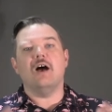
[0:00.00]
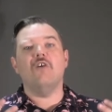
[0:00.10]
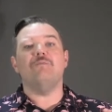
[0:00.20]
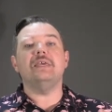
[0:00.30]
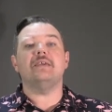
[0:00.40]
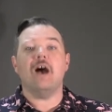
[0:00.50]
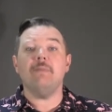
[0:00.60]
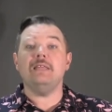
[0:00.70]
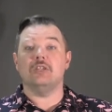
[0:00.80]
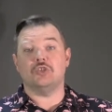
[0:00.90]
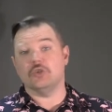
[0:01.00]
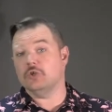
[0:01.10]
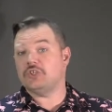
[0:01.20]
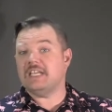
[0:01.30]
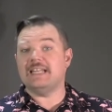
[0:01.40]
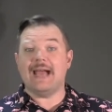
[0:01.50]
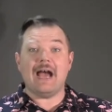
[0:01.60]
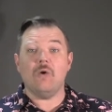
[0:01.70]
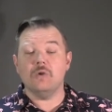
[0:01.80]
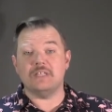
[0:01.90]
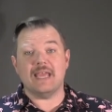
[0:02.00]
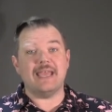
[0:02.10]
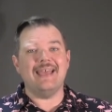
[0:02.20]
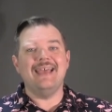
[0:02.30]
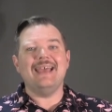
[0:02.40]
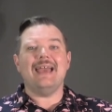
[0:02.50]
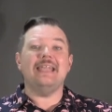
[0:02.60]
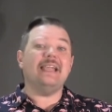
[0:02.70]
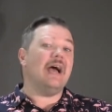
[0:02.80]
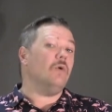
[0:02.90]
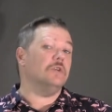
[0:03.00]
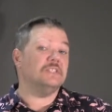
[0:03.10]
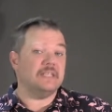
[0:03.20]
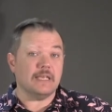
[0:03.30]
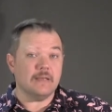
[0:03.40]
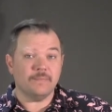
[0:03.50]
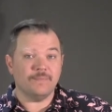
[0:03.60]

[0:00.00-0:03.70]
of becoming the church in our day and in our city.